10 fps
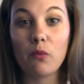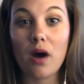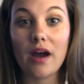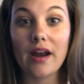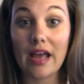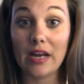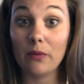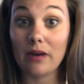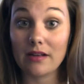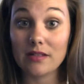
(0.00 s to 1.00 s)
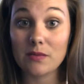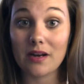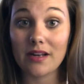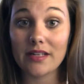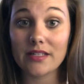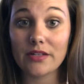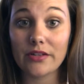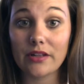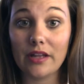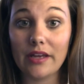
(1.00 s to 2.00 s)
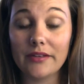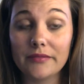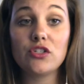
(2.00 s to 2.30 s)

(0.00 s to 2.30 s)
what anyone else wanted it to look like.